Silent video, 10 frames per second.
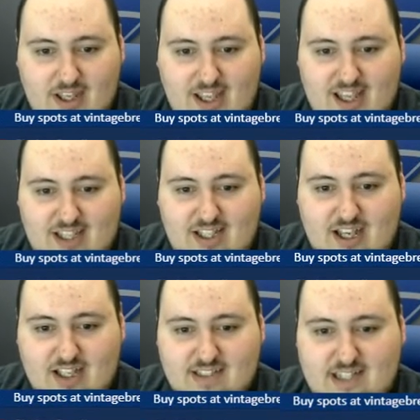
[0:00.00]
Hey,
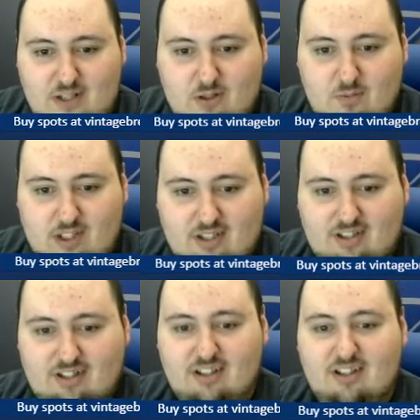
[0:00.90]
guys. Now, come on,
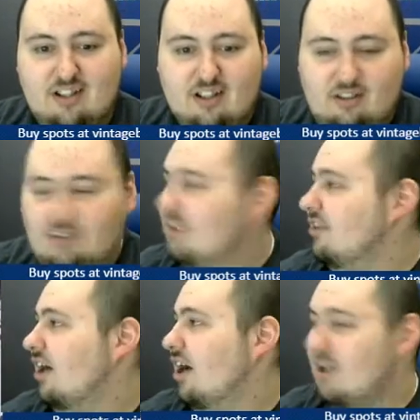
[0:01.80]
Lowell.
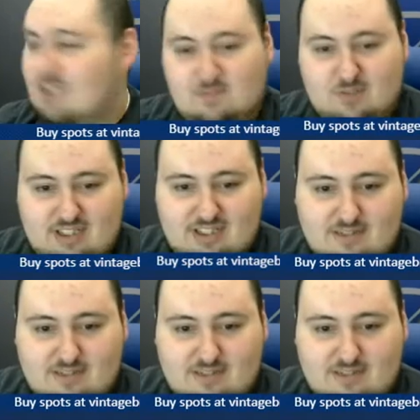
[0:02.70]
yes, please.